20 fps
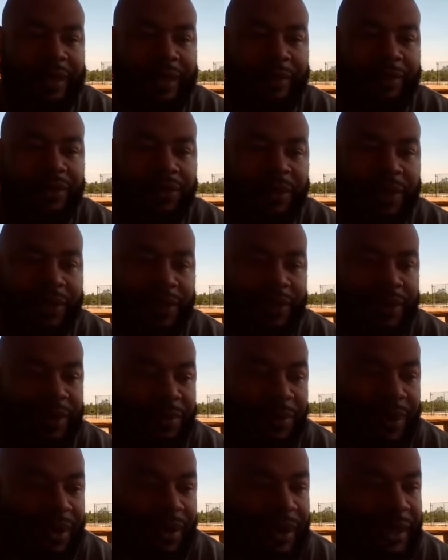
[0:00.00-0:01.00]
that was right on the
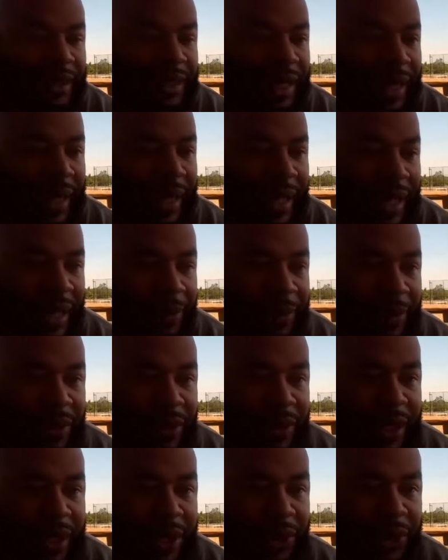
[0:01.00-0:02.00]
money I, I,
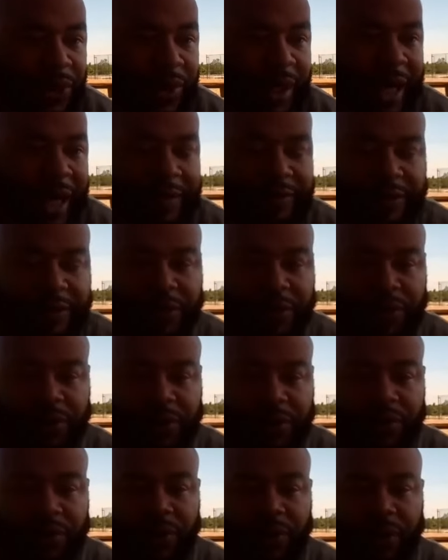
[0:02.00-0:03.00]
mean like you have to